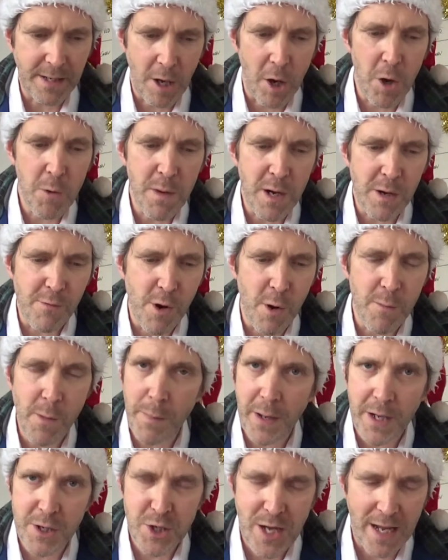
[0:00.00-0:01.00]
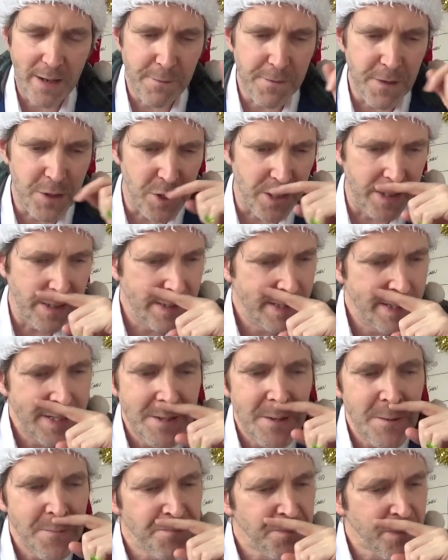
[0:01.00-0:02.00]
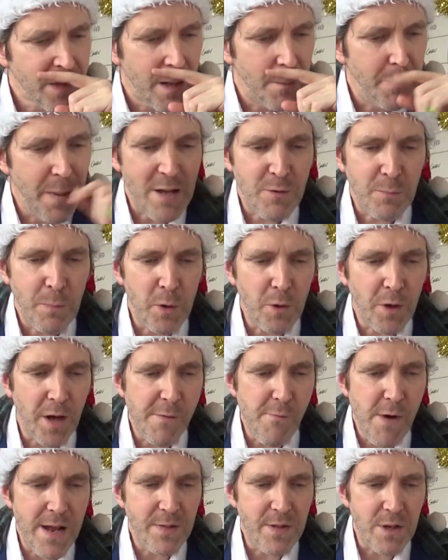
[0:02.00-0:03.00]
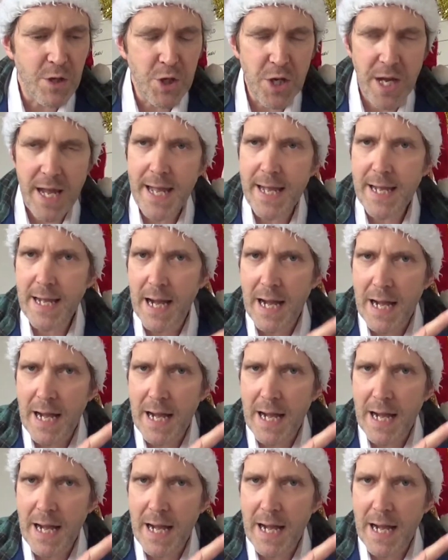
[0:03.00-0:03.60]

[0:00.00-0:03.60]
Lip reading: Coma Aroma by Jack Fisher. Best book I read this year,